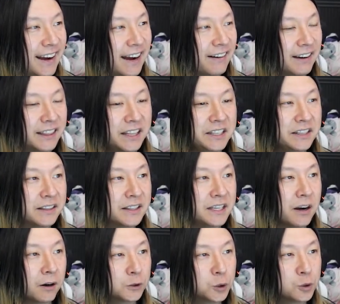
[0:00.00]
I like that
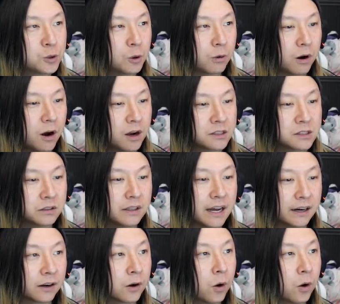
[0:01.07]
the archers don't cost a lot of